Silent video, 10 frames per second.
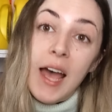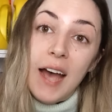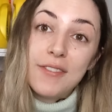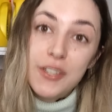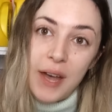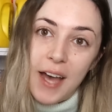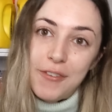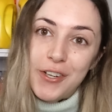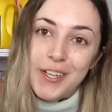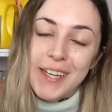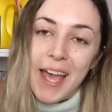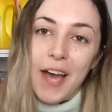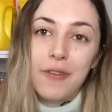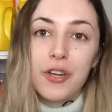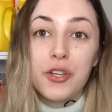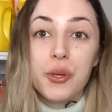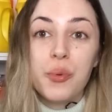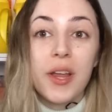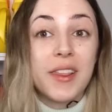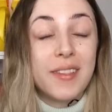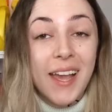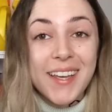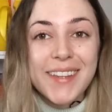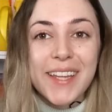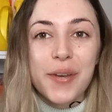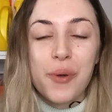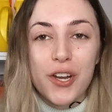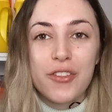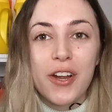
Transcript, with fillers: After you have your account, you secondly want to